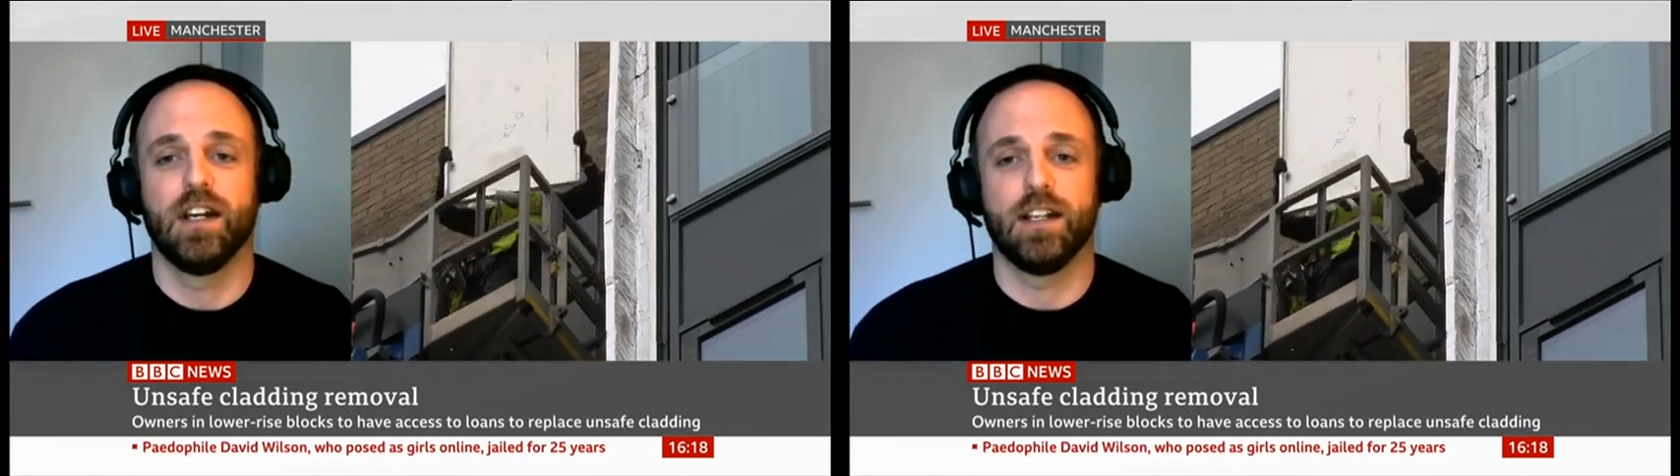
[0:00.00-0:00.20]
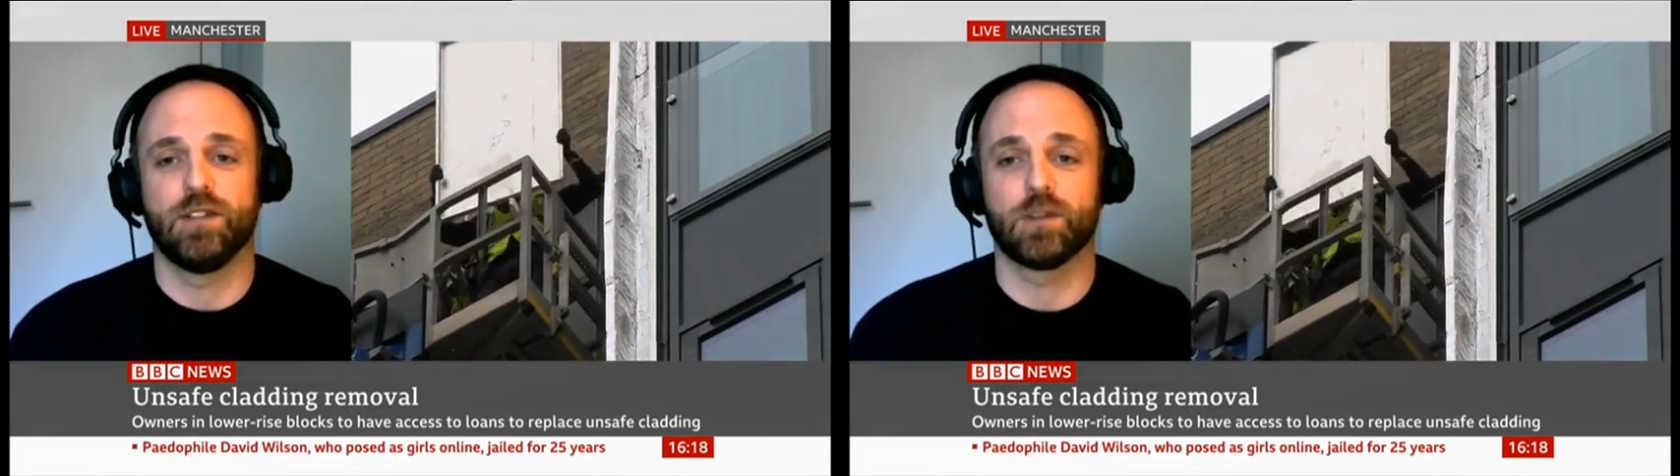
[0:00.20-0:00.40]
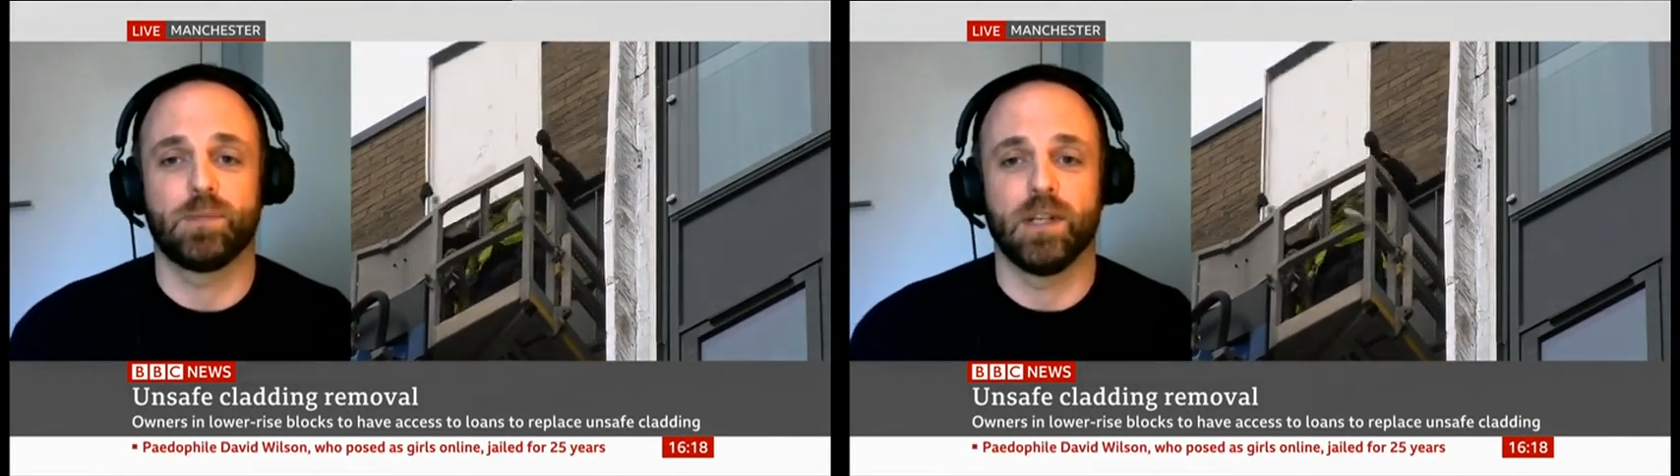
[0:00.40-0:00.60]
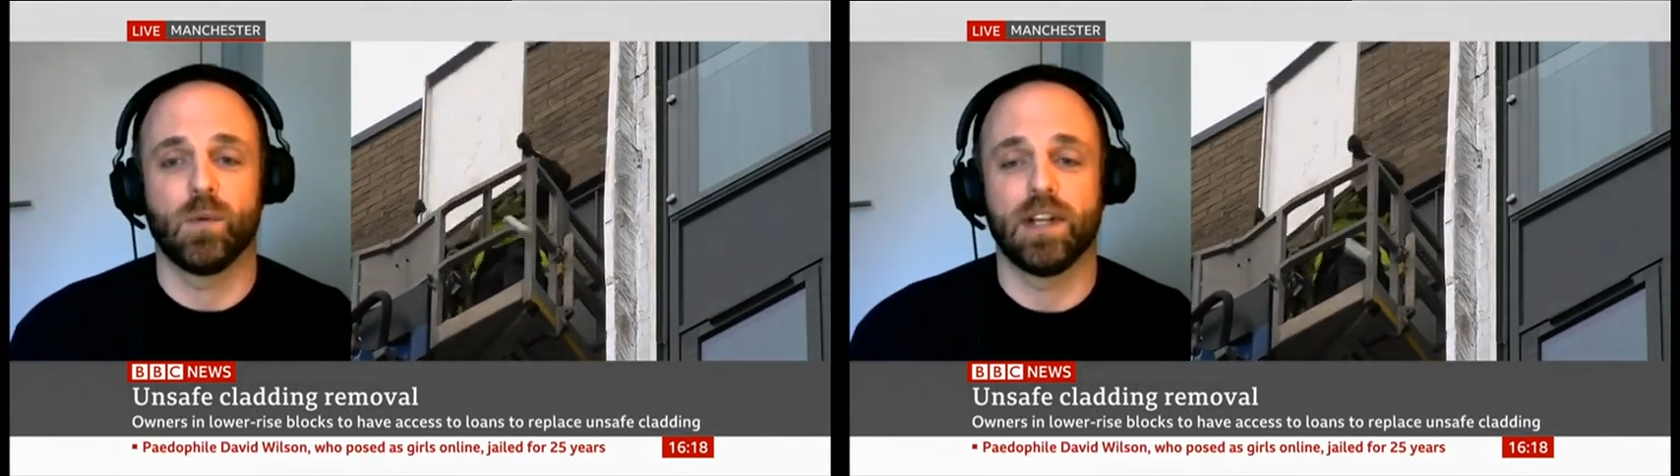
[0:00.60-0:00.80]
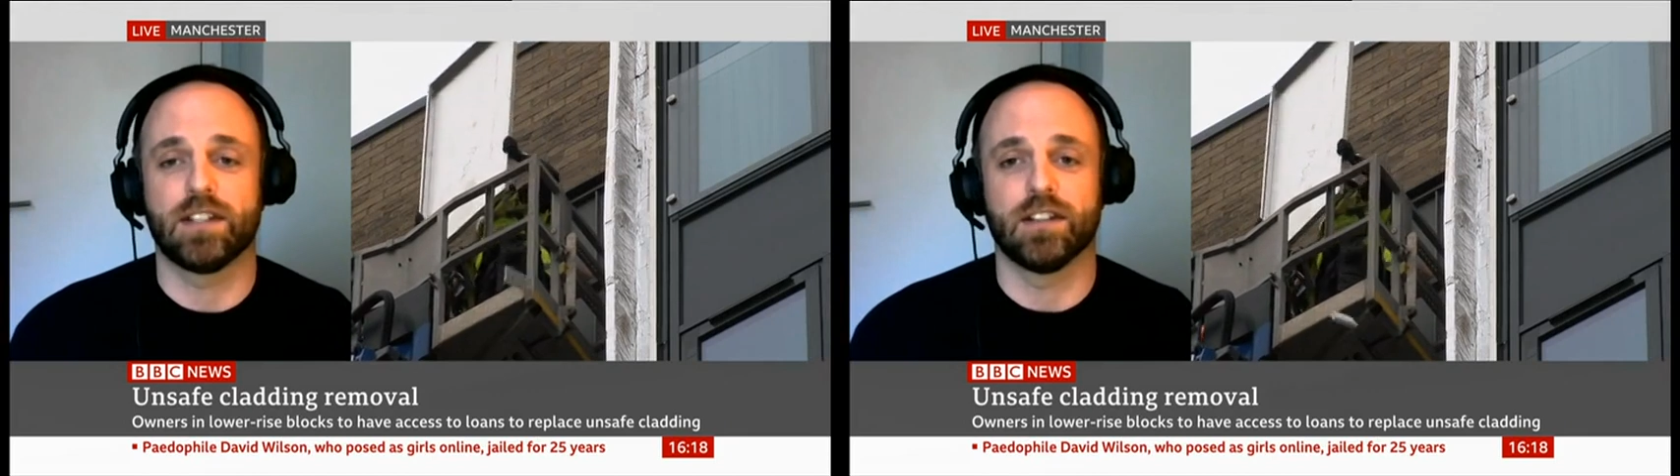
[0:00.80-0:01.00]
is just being
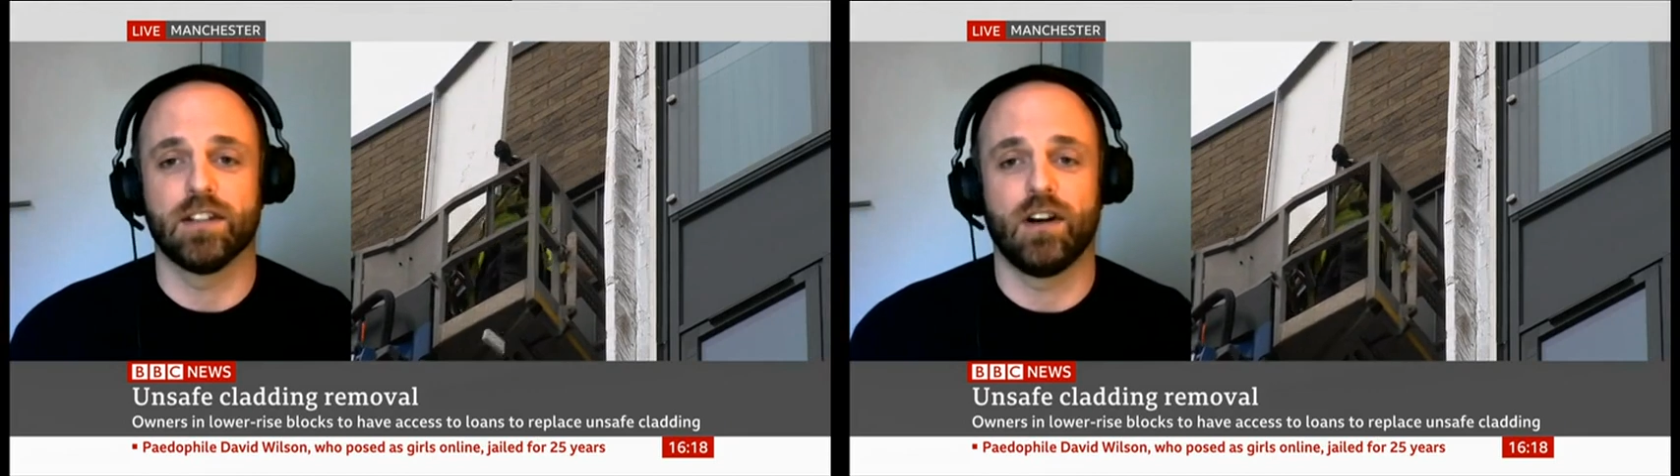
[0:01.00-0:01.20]
wasted